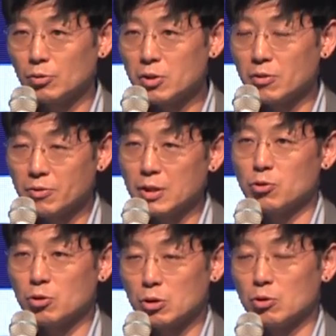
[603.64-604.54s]
real thing
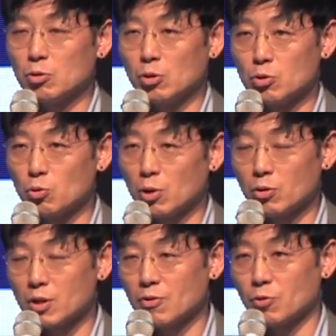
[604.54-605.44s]
you were
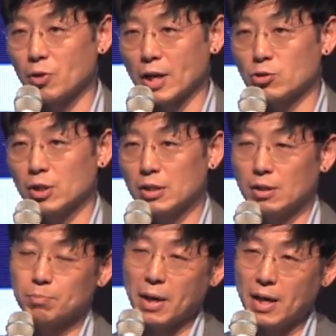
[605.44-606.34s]
looking for, actually.
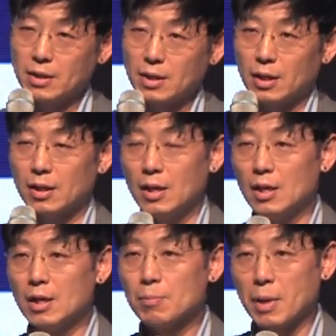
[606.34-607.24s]

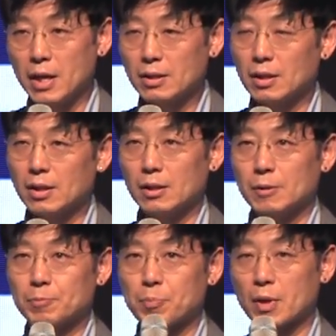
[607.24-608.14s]

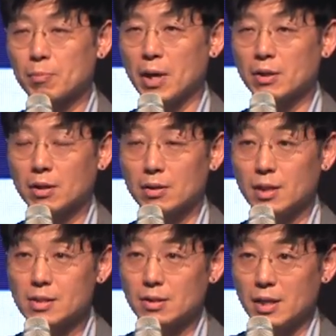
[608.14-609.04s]
Paid
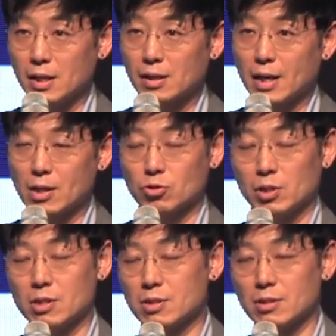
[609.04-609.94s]
content link,
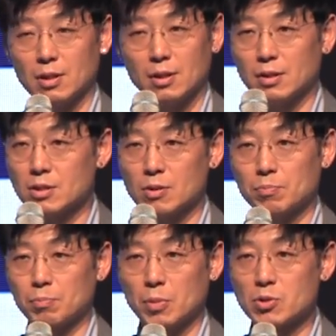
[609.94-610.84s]
actually. It's a
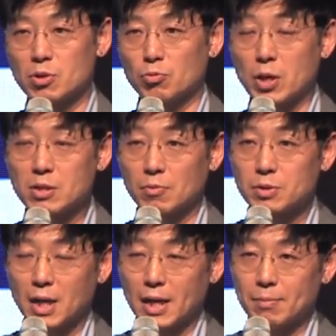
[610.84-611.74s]
bunch of waste of
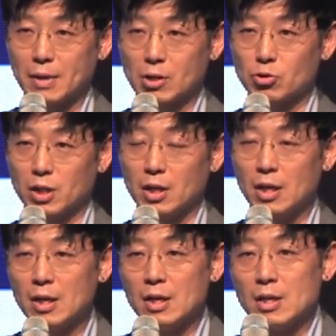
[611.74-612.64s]
time, actually.
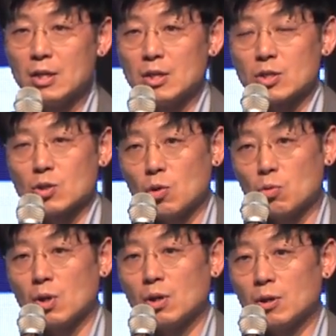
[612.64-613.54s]

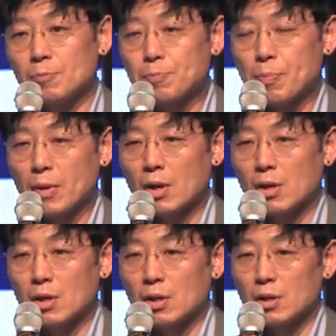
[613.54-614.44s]
So
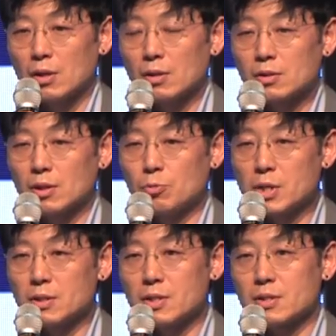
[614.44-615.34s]
the
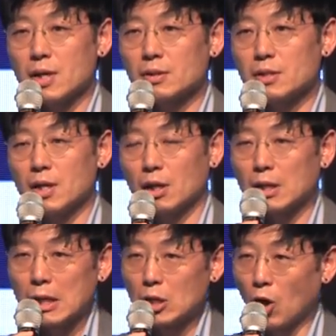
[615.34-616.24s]
reason is that the
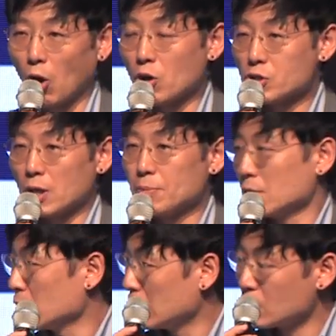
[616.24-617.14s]

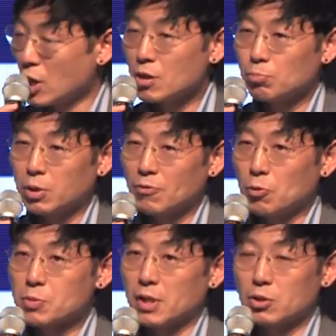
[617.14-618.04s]
giant
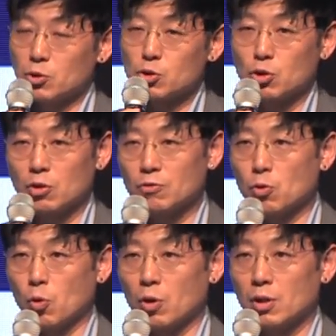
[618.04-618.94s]
platforms like YouTube
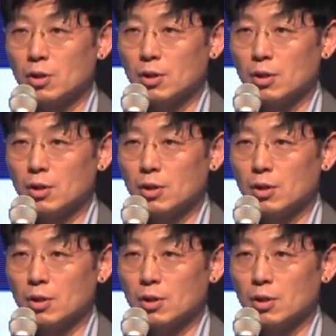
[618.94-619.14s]
or,